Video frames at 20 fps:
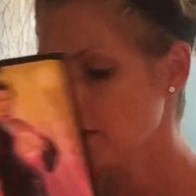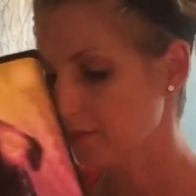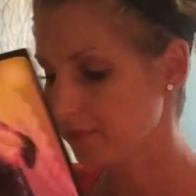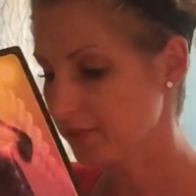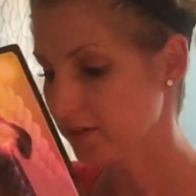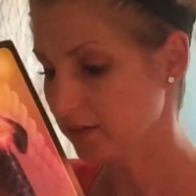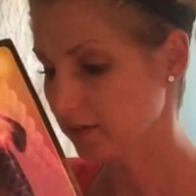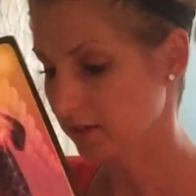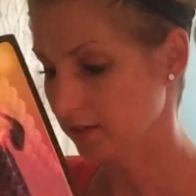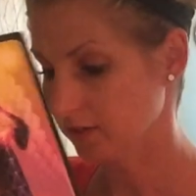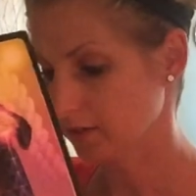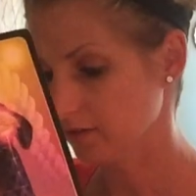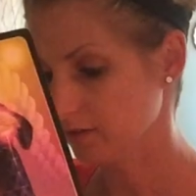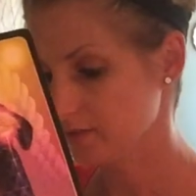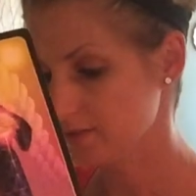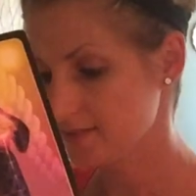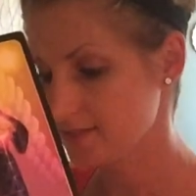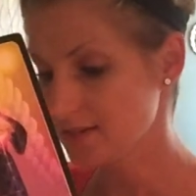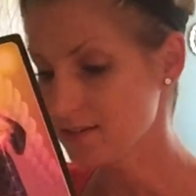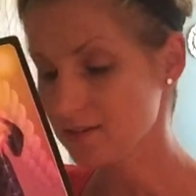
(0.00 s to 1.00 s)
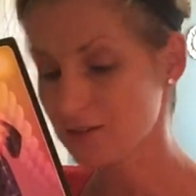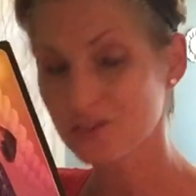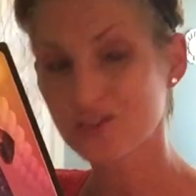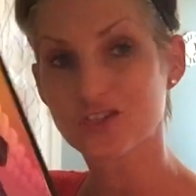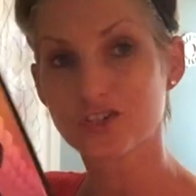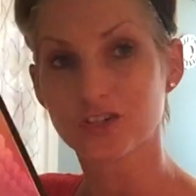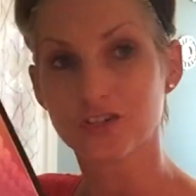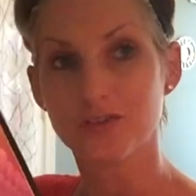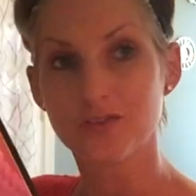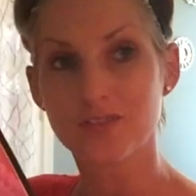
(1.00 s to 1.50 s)
the seek the
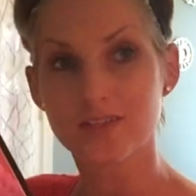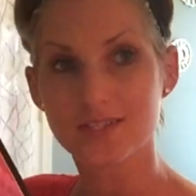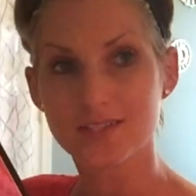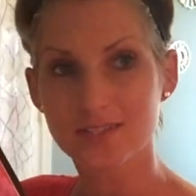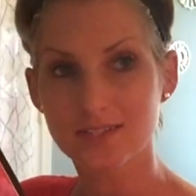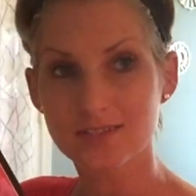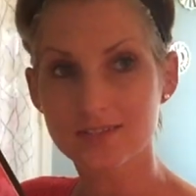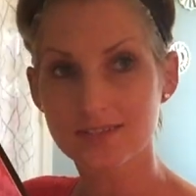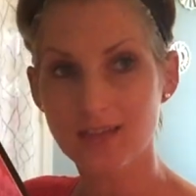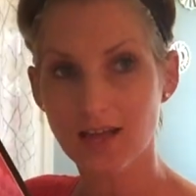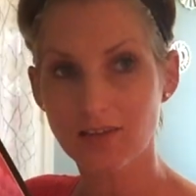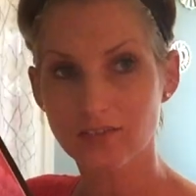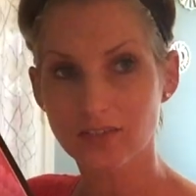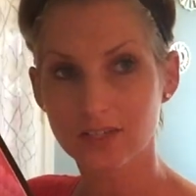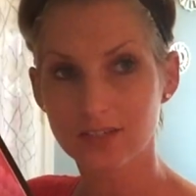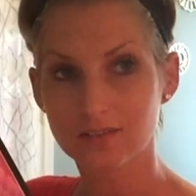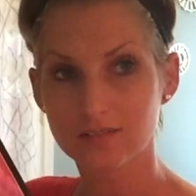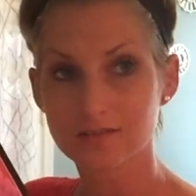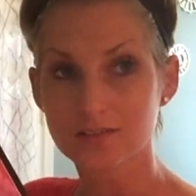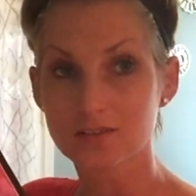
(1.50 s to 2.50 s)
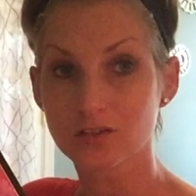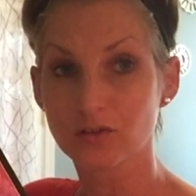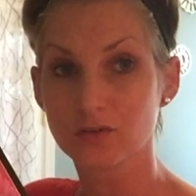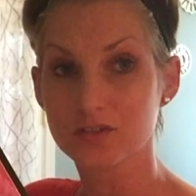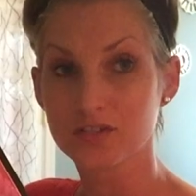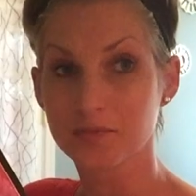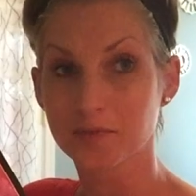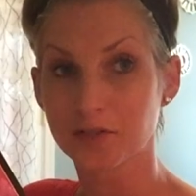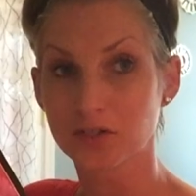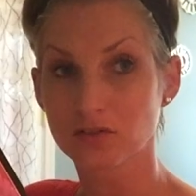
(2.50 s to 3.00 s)
truth is a 7, so
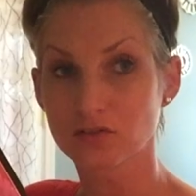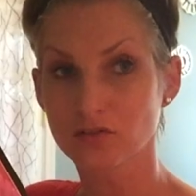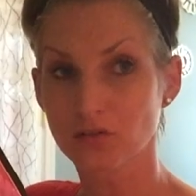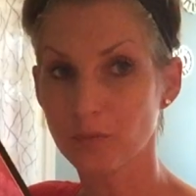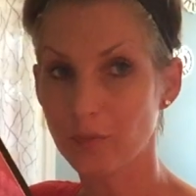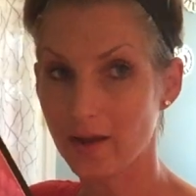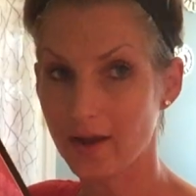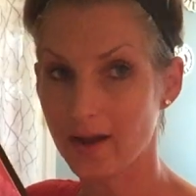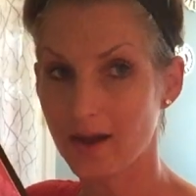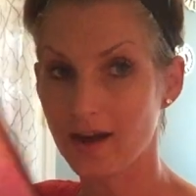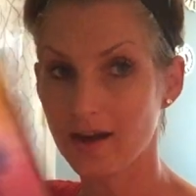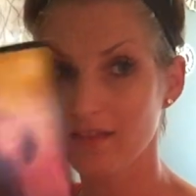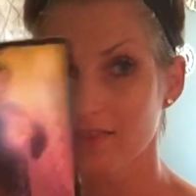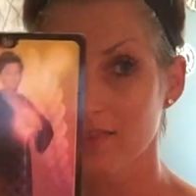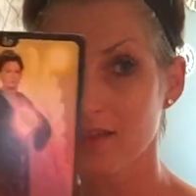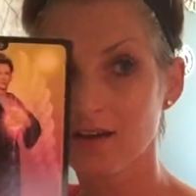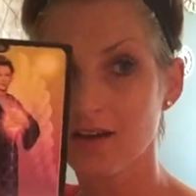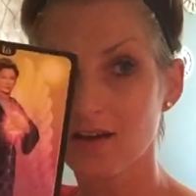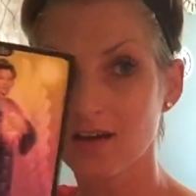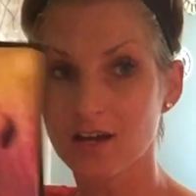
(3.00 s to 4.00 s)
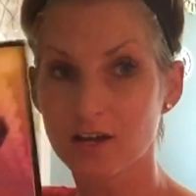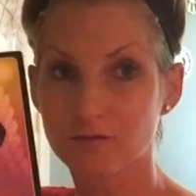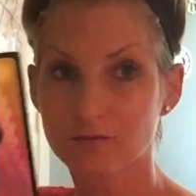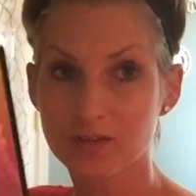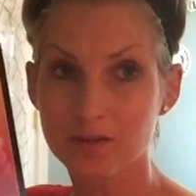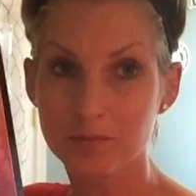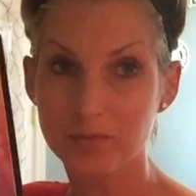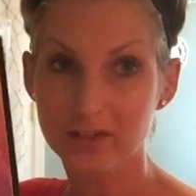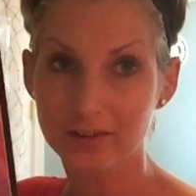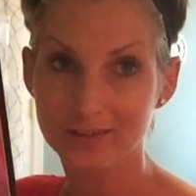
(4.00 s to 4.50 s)
spiritual path, and
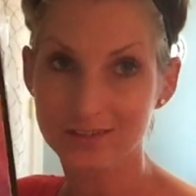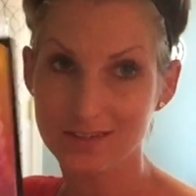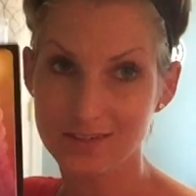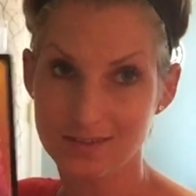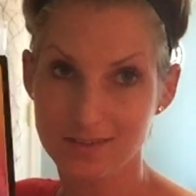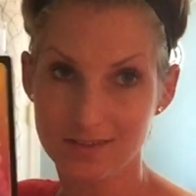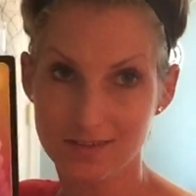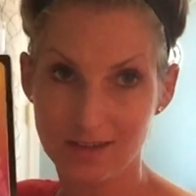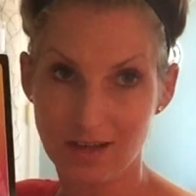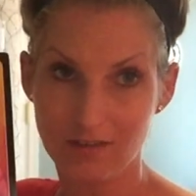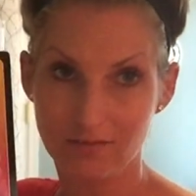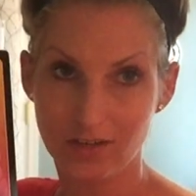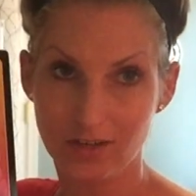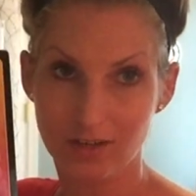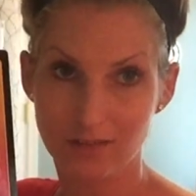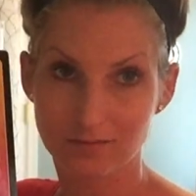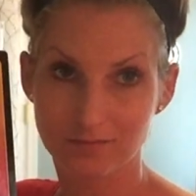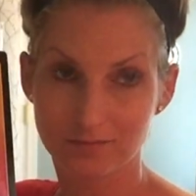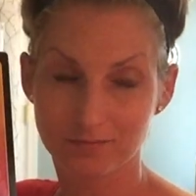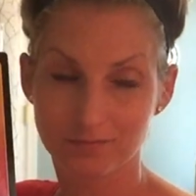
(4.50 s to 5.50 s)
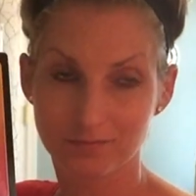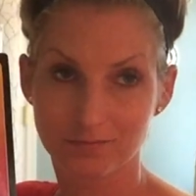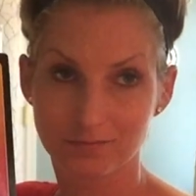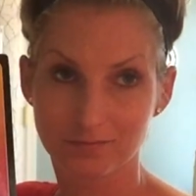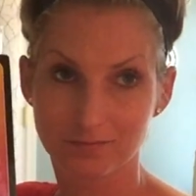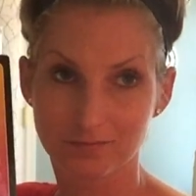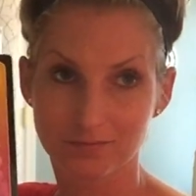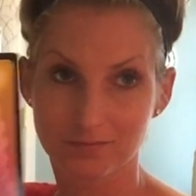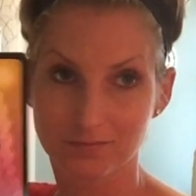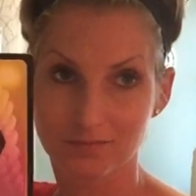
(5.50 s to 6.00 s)
rebuild is a 7.
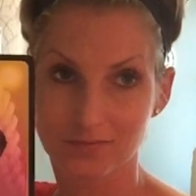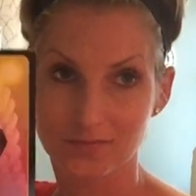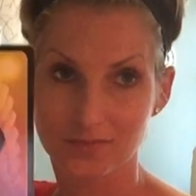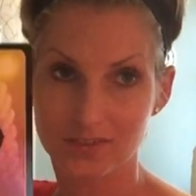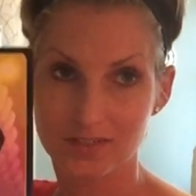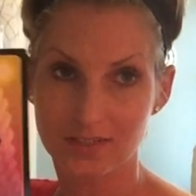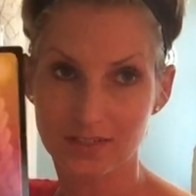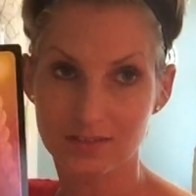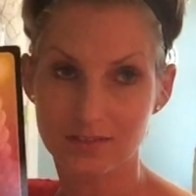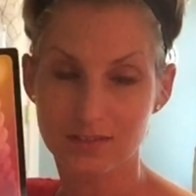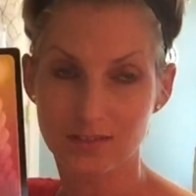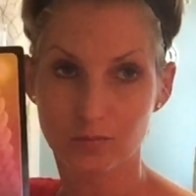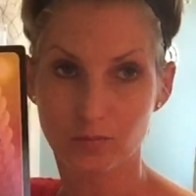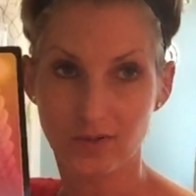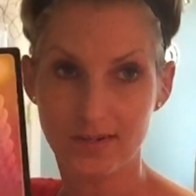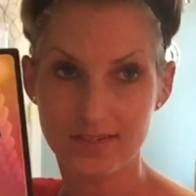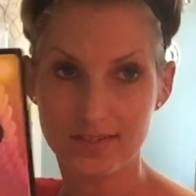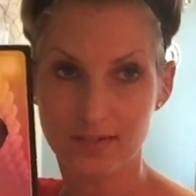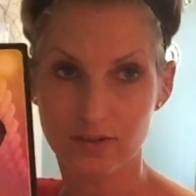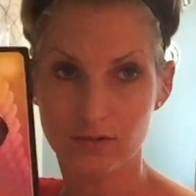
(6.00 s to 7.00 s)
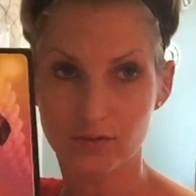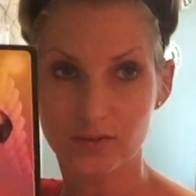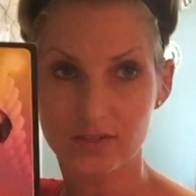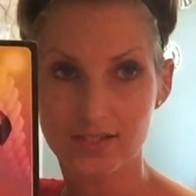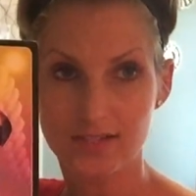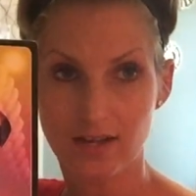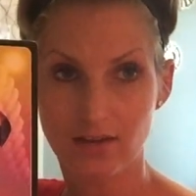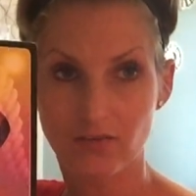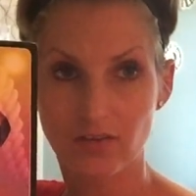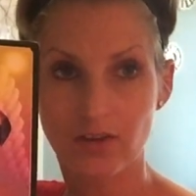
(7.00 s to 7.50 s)
16 breaks down to a
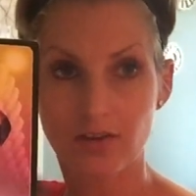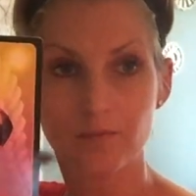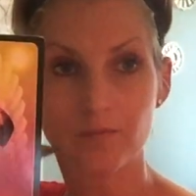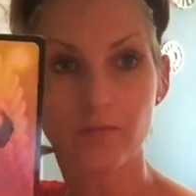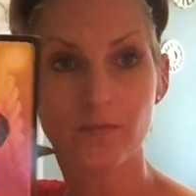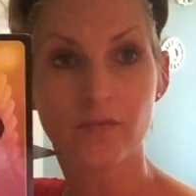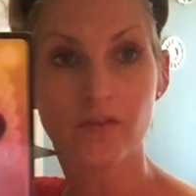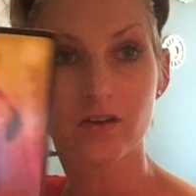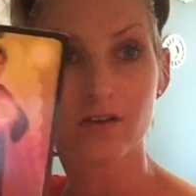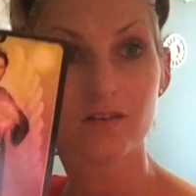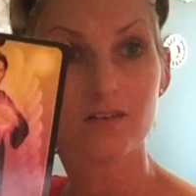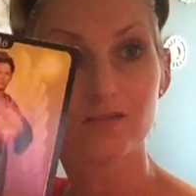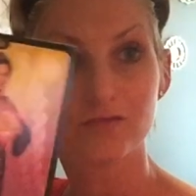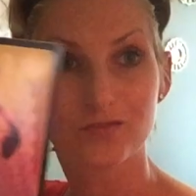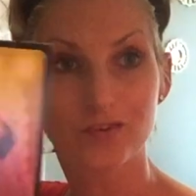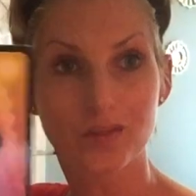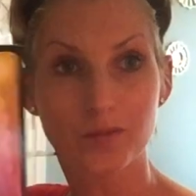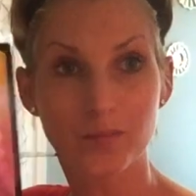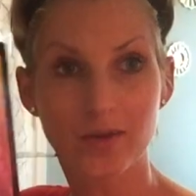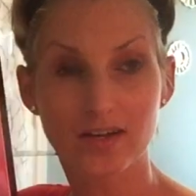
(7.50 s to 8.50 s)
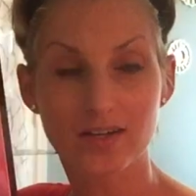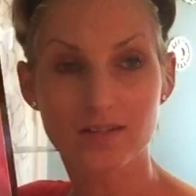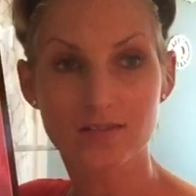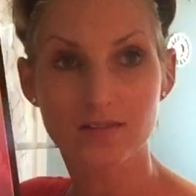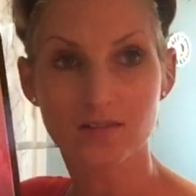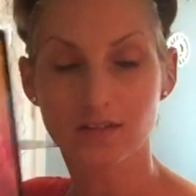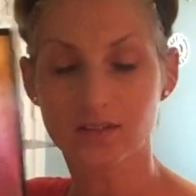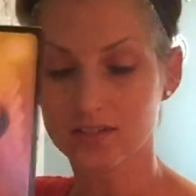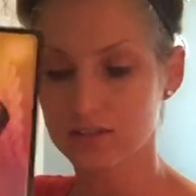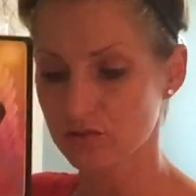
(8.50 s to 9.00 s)
7 for the
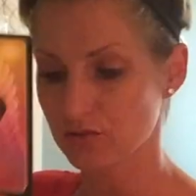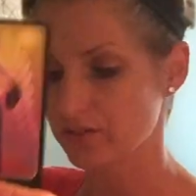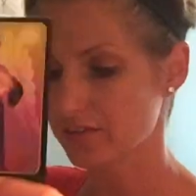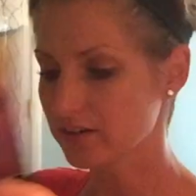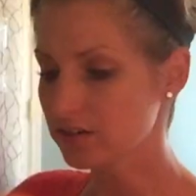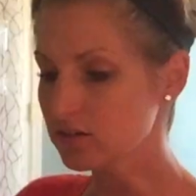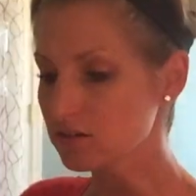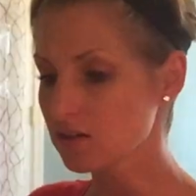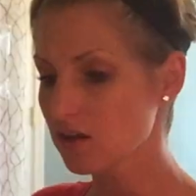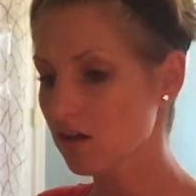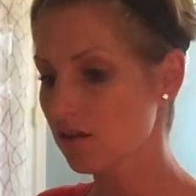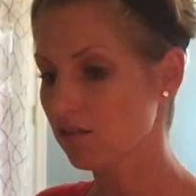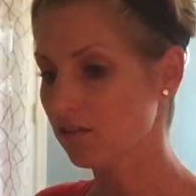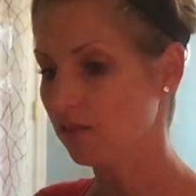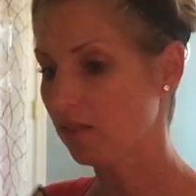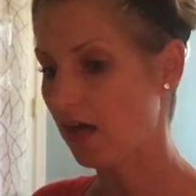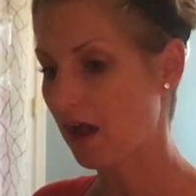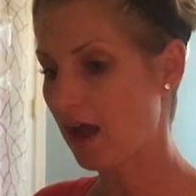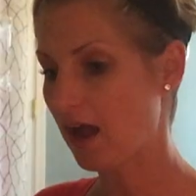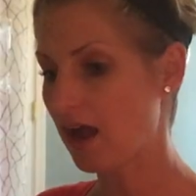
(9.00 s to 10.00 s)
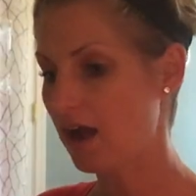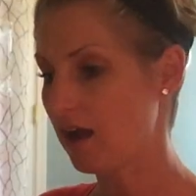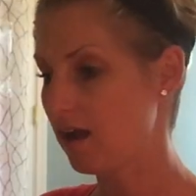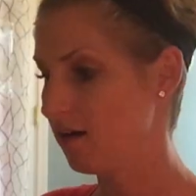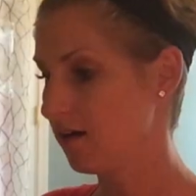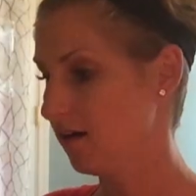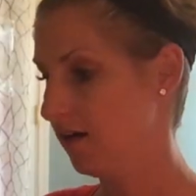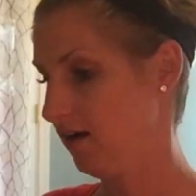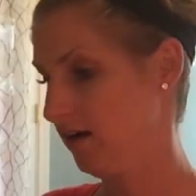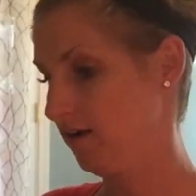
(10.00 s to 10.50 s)
masculine. So there's a lot
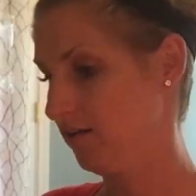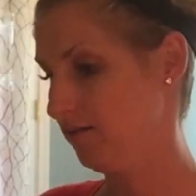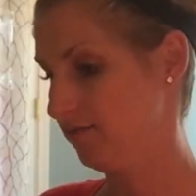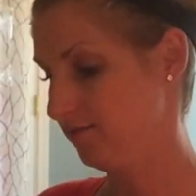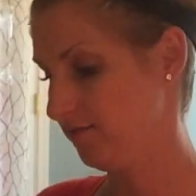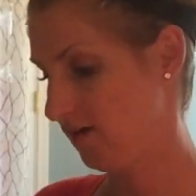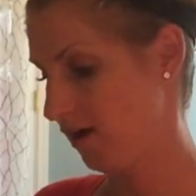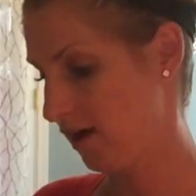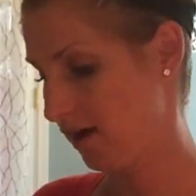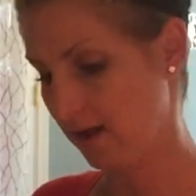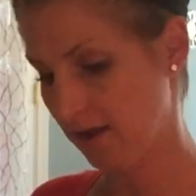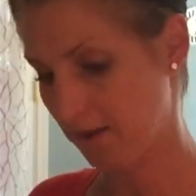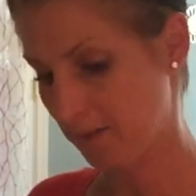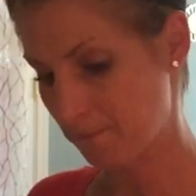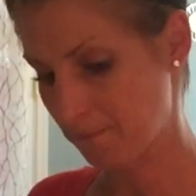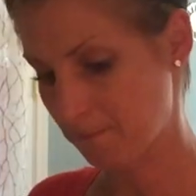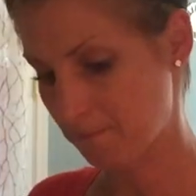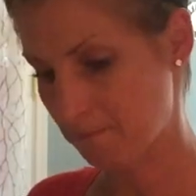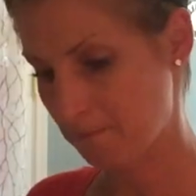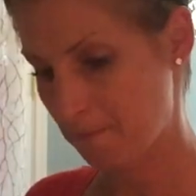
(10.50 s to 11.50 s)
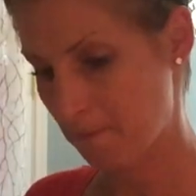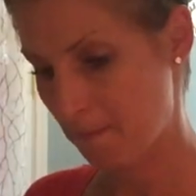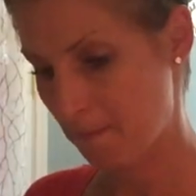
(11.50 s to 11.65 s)
of a